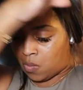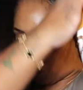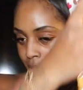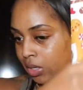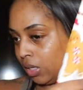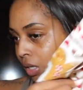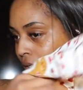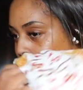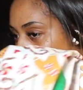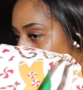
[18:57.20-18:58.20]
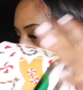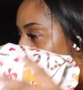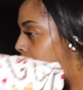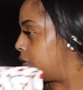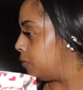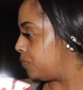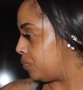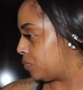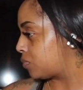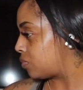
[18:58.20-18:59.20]
one each.
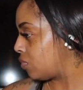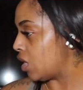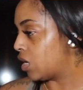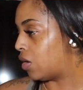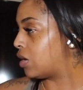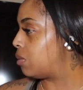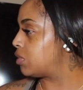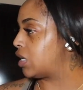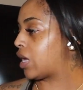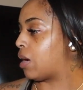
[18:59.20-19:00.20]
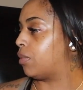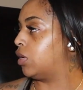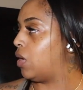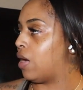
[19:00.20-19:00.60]
Don't come to the camera, you don't